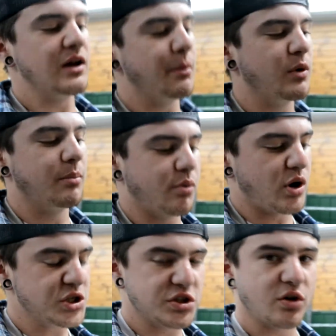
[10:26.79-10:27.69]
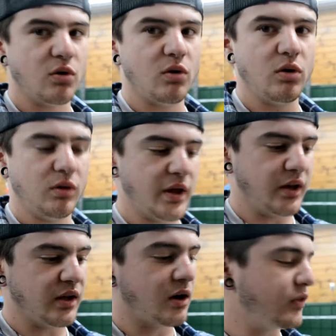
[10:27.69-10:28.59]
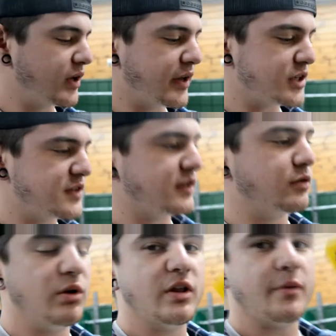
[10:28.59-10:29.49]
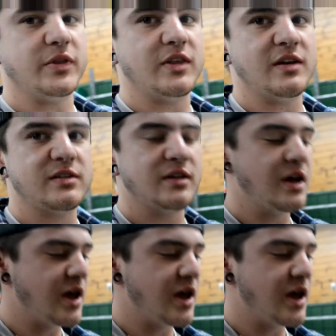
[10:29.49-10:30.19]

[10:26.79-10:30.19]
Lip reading: I'm gonna brush the whole, like all the connections on the relay with this,